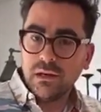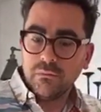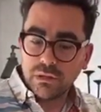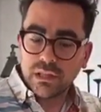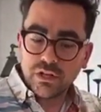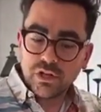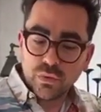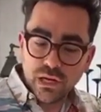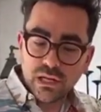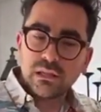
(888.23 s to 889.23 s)
But they
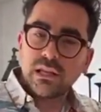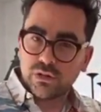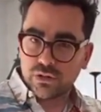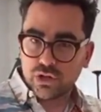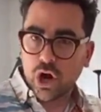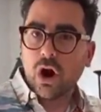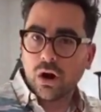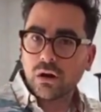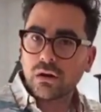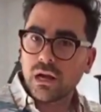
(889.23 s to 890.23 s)
shrink and they
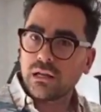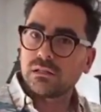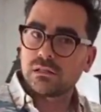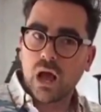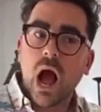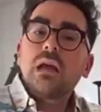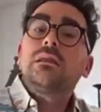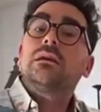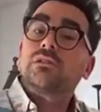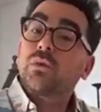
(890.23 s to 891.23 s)
char, and I
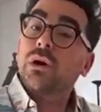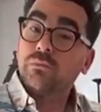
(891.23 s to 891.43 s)
think it's quite